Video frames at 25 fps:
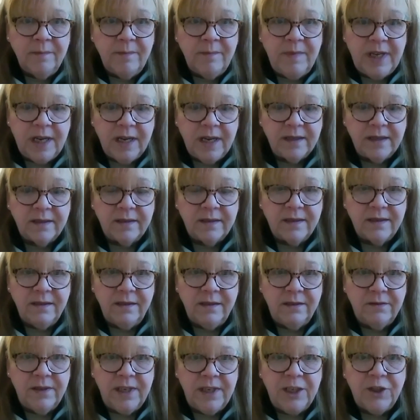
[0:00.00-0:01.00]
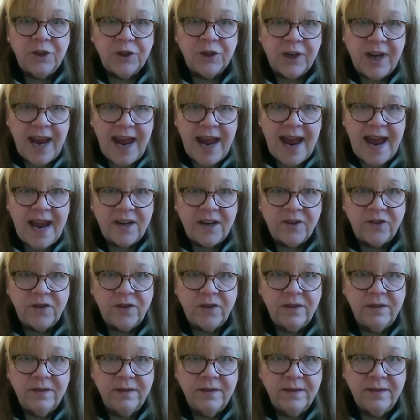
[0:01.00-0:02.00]
Because you need your
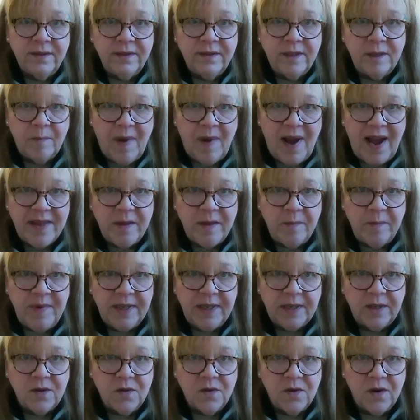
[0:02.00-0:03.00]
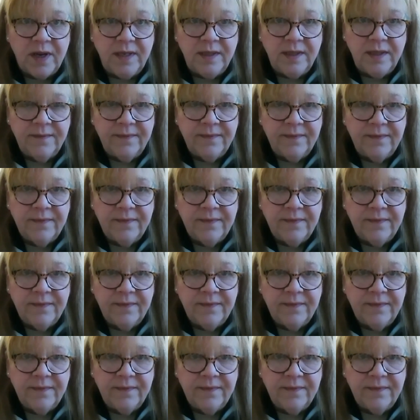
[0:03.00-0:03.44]
cash to buy the Bitcoin.